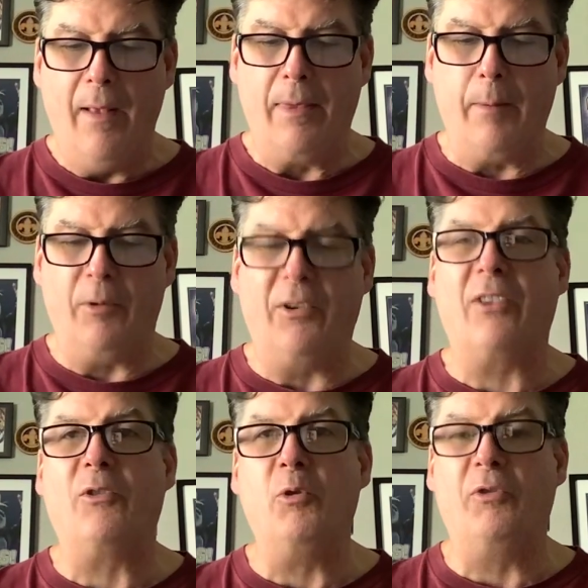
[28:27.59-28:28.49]
Number
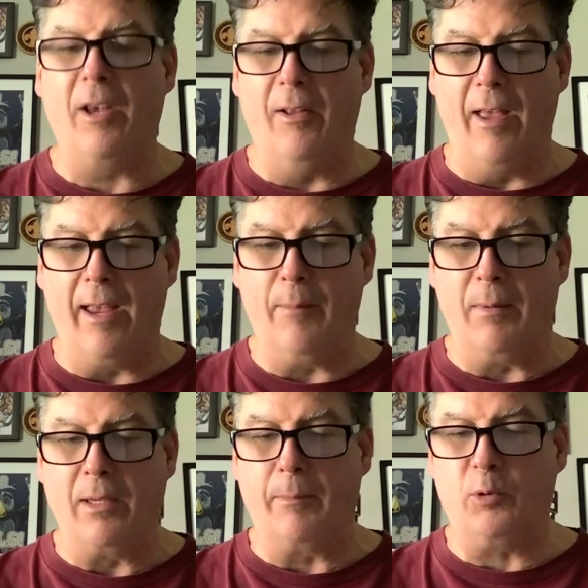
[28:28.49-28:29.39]
6, UCLA
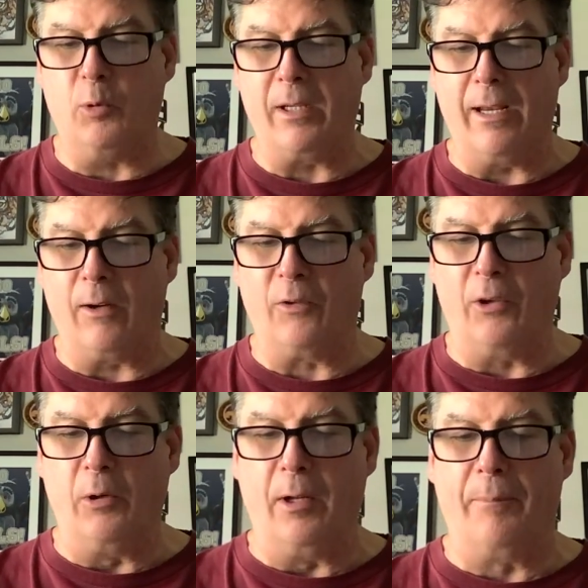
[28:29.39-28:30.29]
beat number 20,
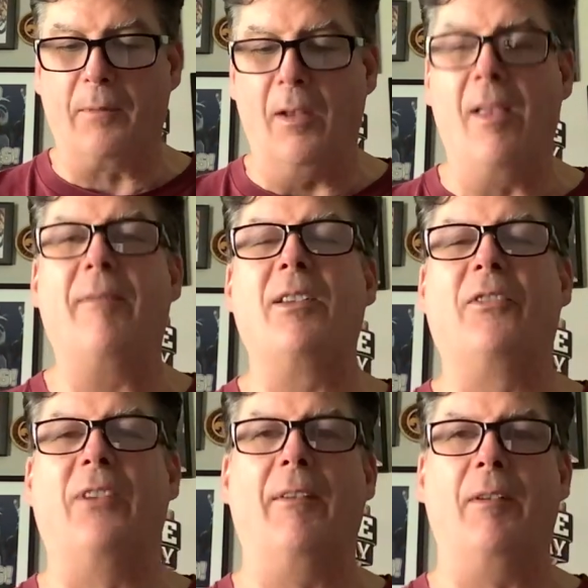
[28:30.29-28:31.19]
Arizona,
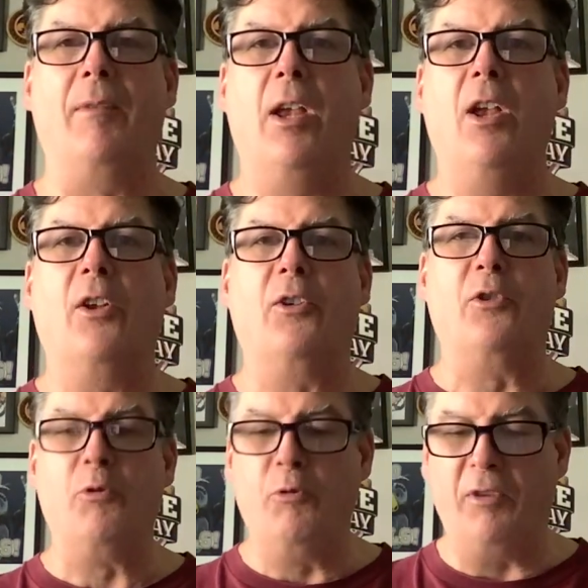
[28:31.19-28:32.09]
11-7.
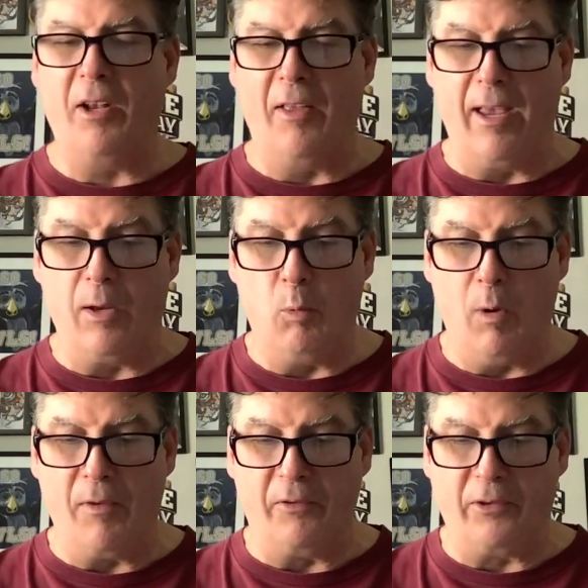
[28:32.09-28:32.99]
UCLA
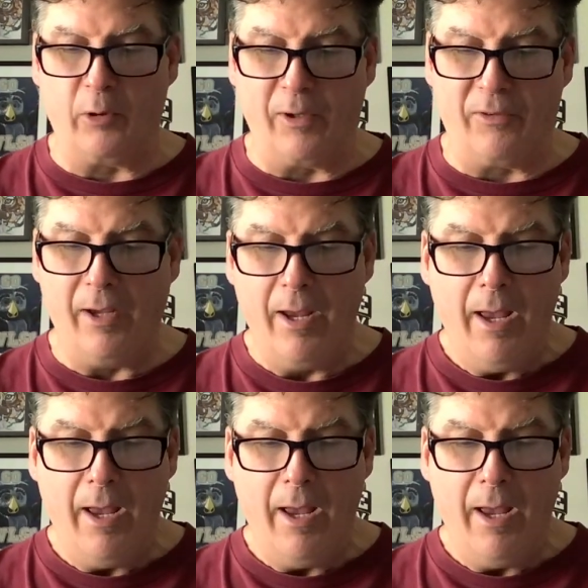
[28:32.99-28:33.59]
won the series.